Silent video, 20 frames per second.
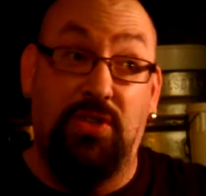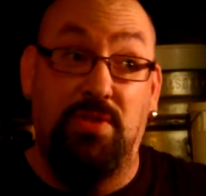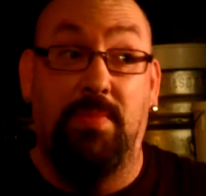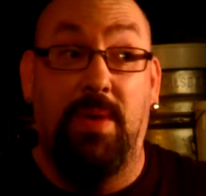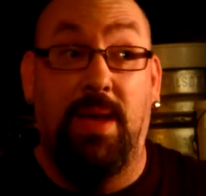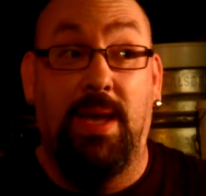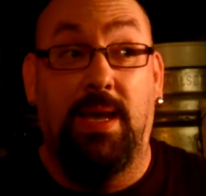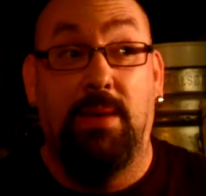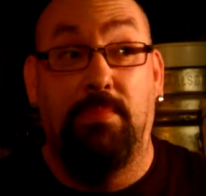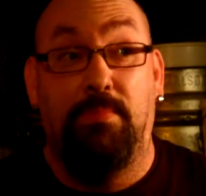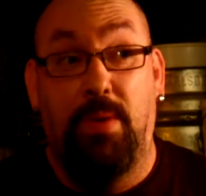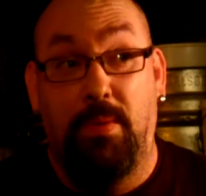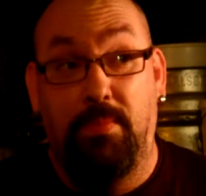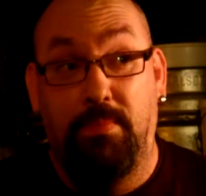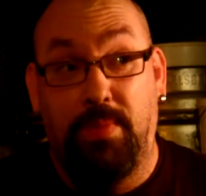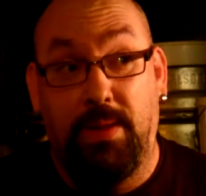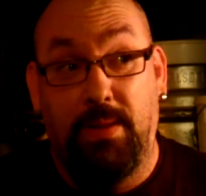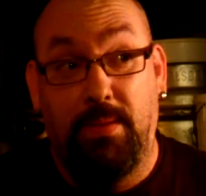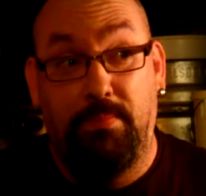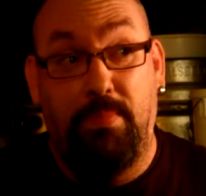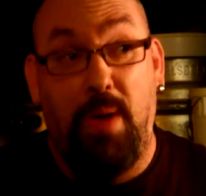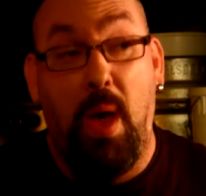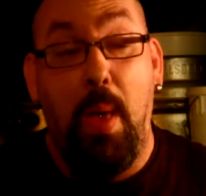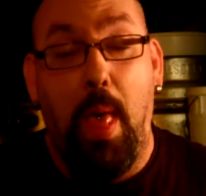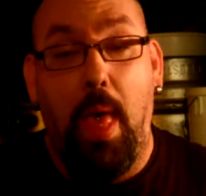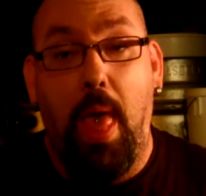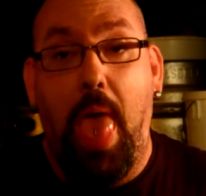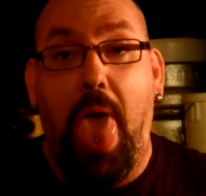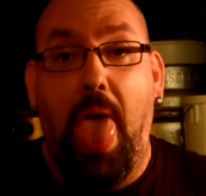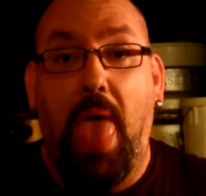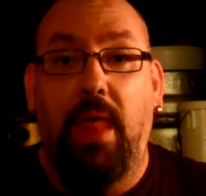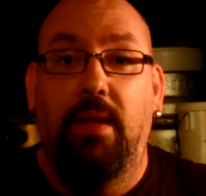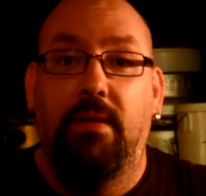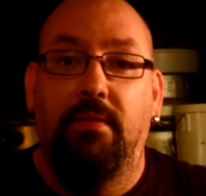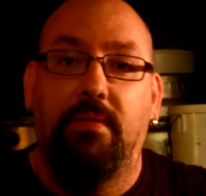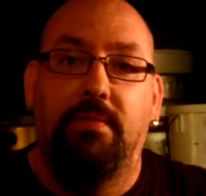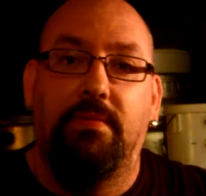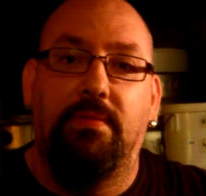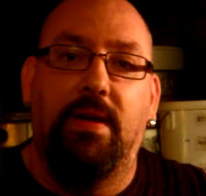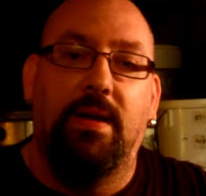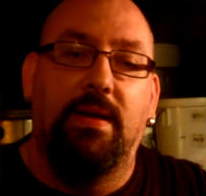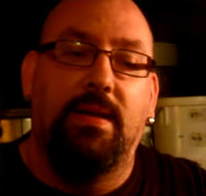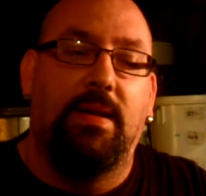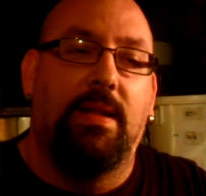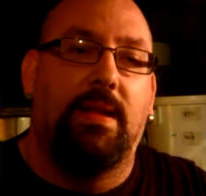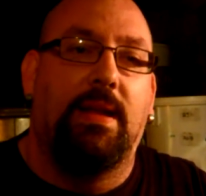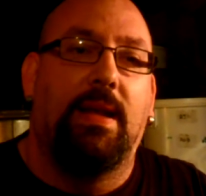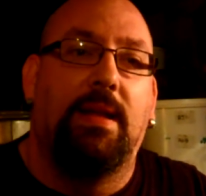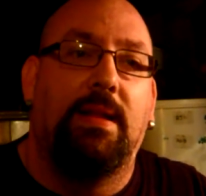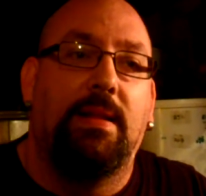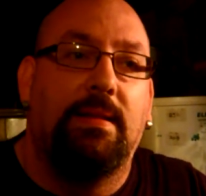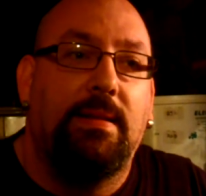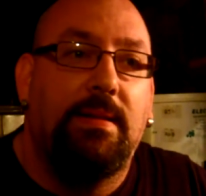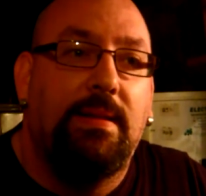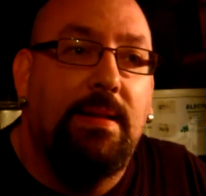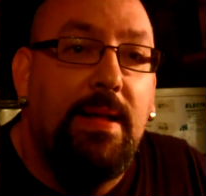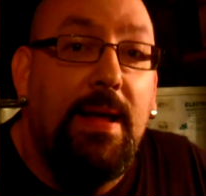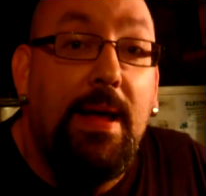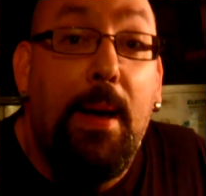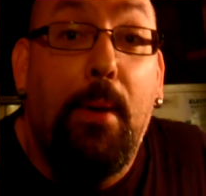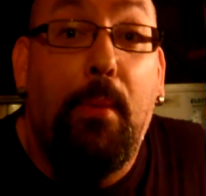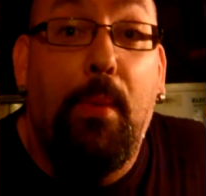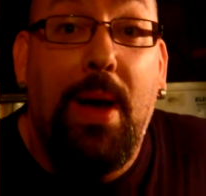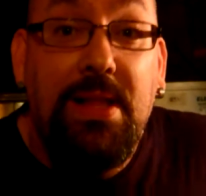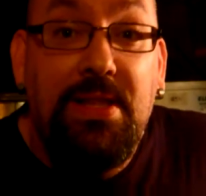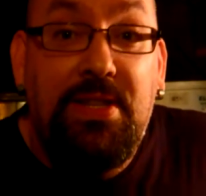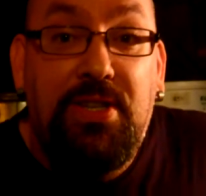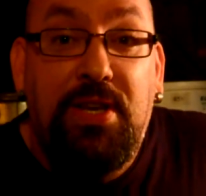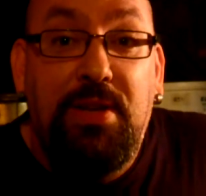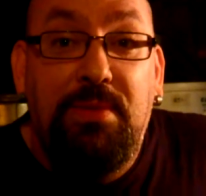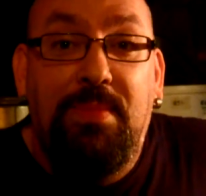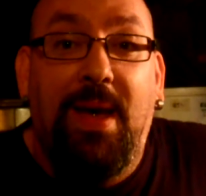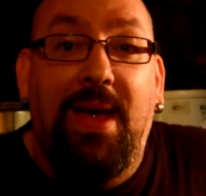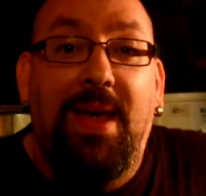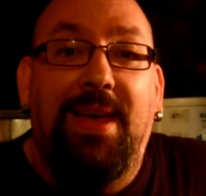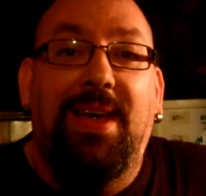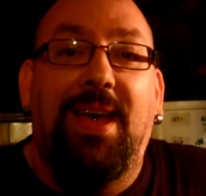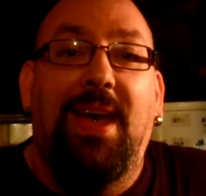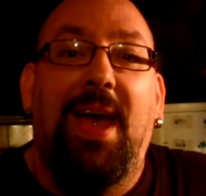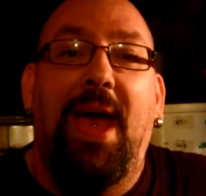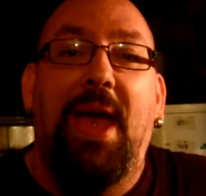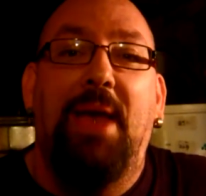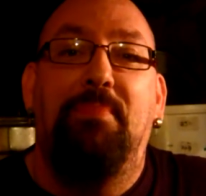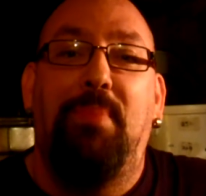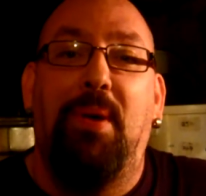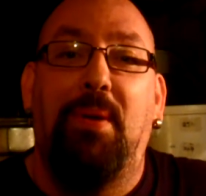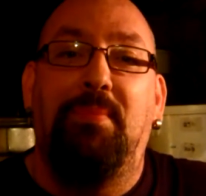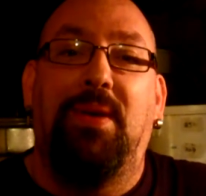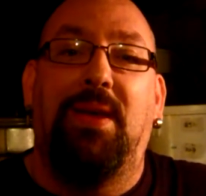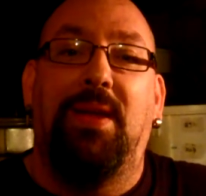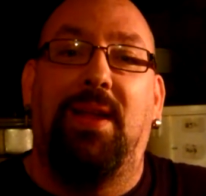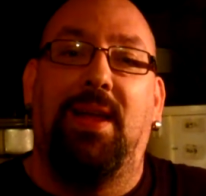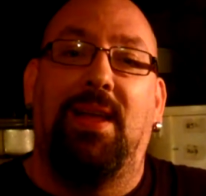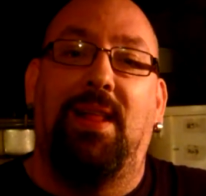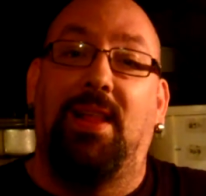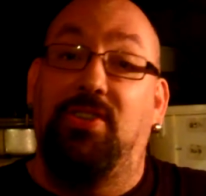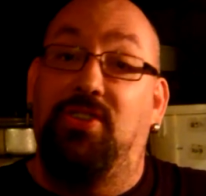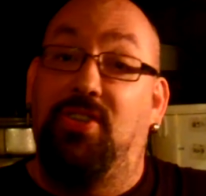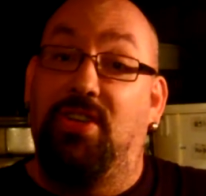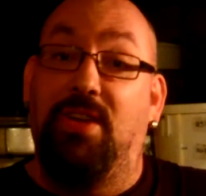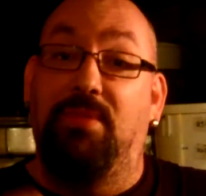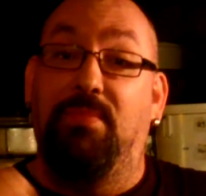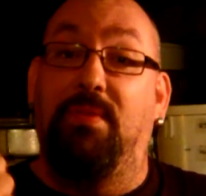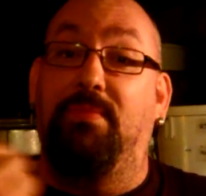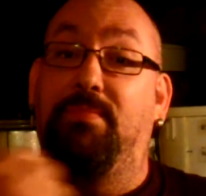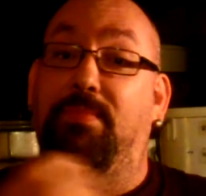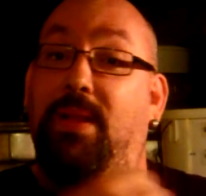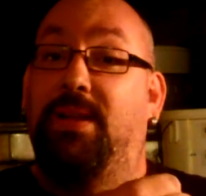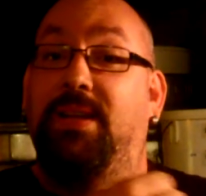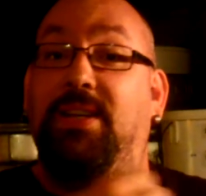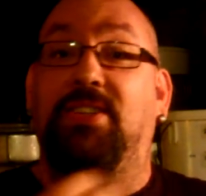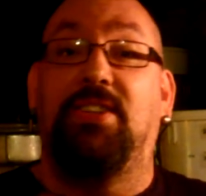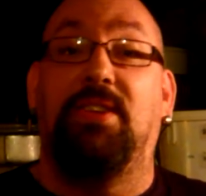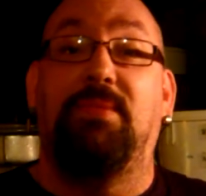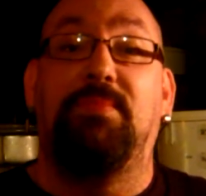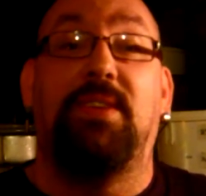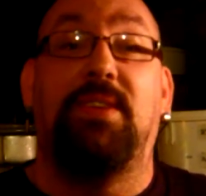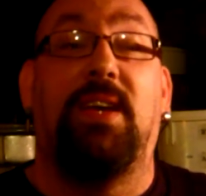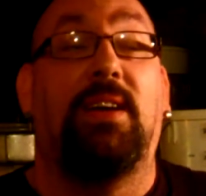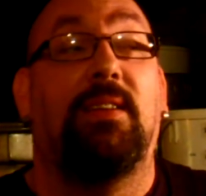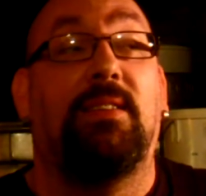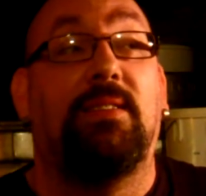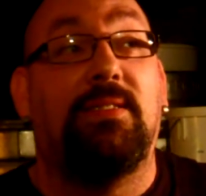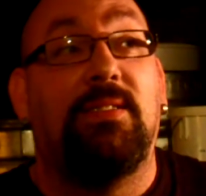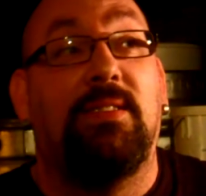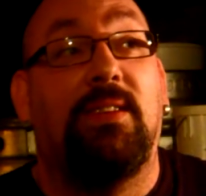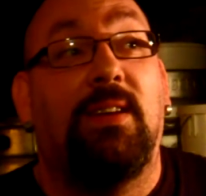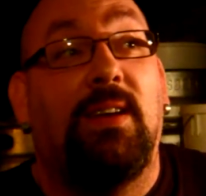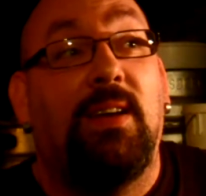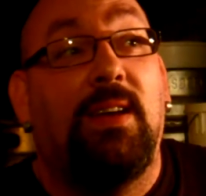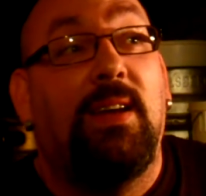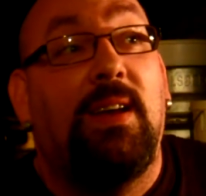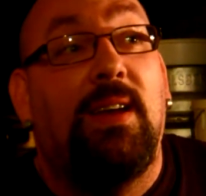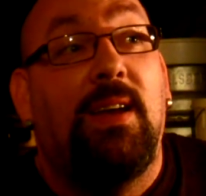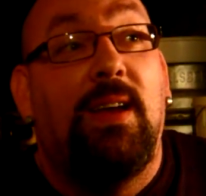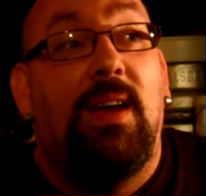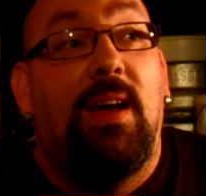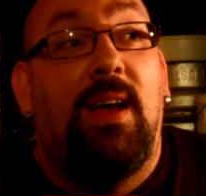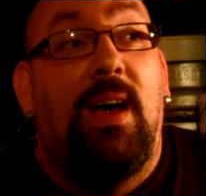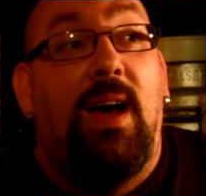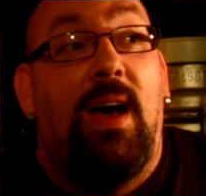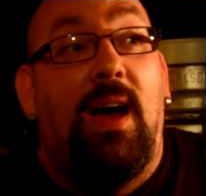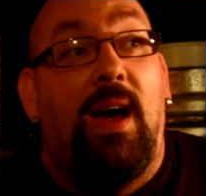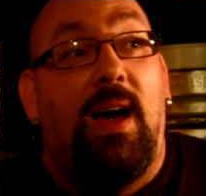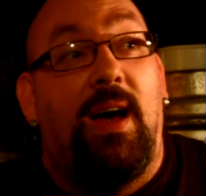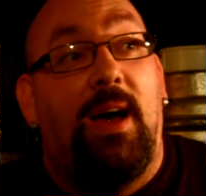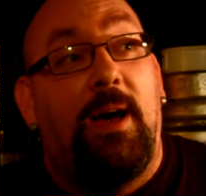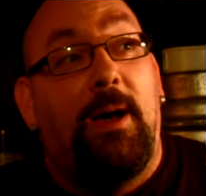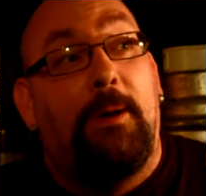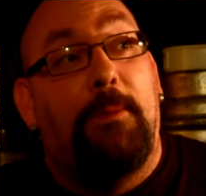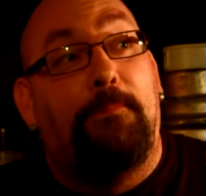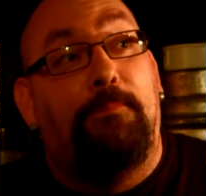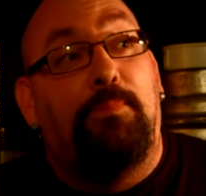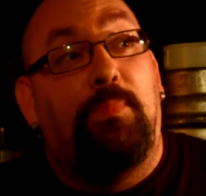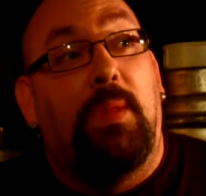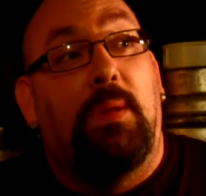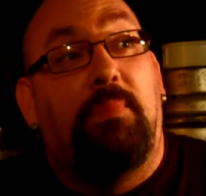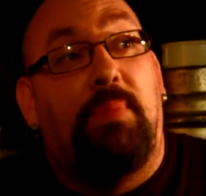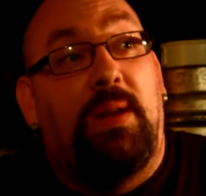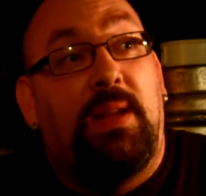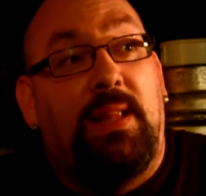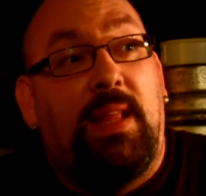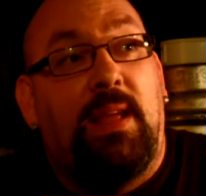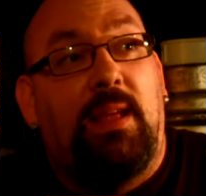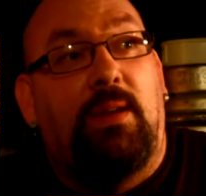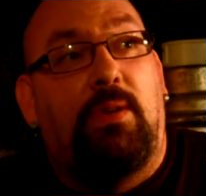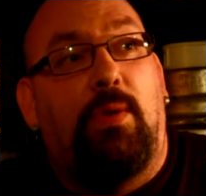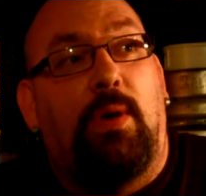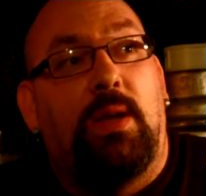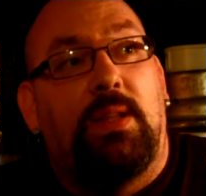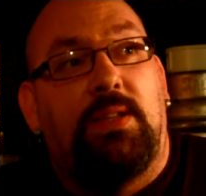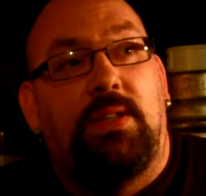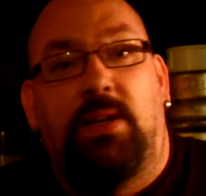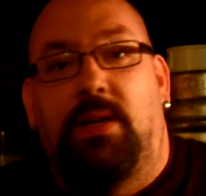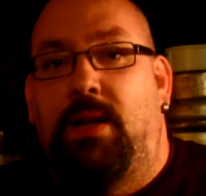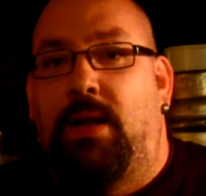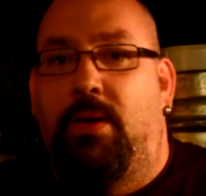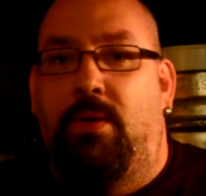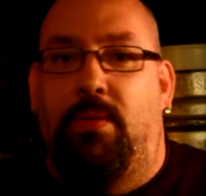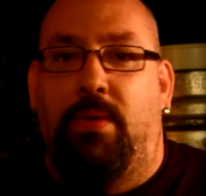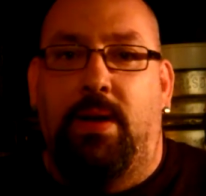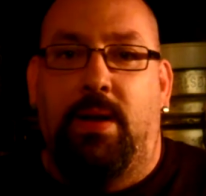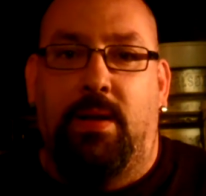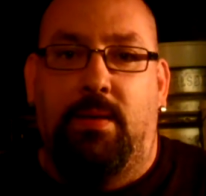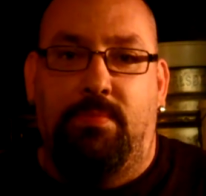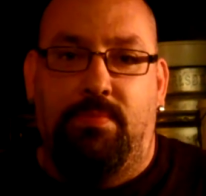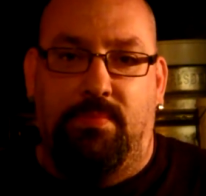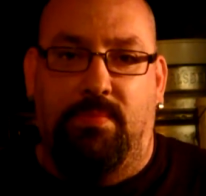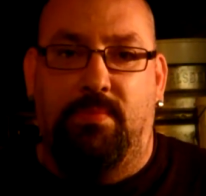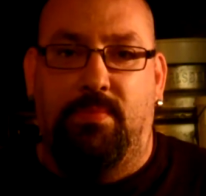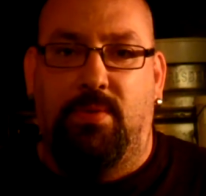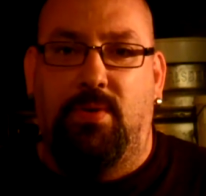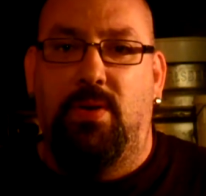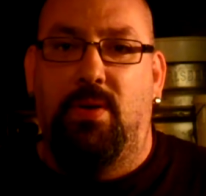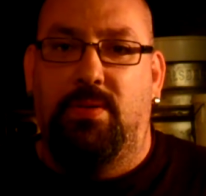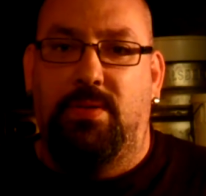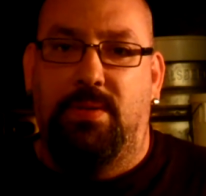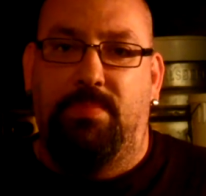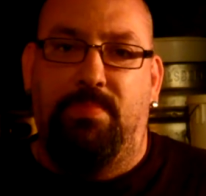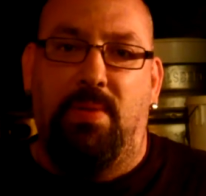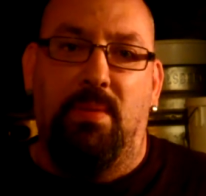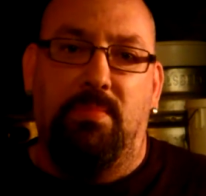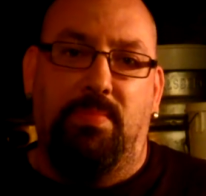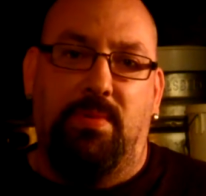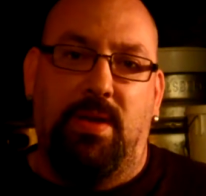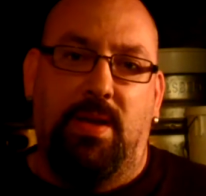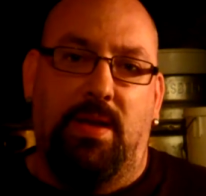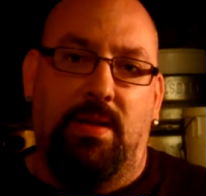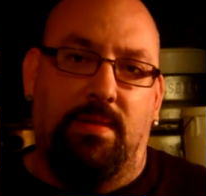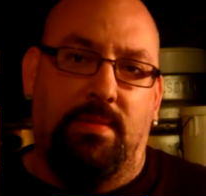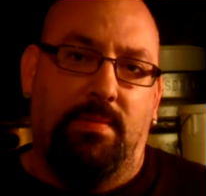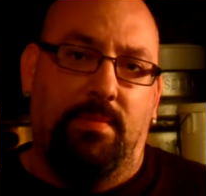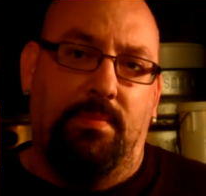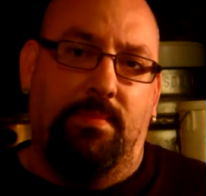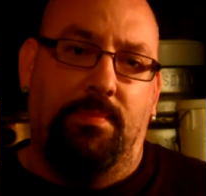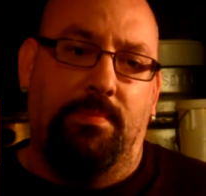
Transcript: to make a pumpkin fucking hell. Went to make a pumpkin ale. I should come up with bloody subtitles. But it didn't quite turn out. When I cooked the pumpkin,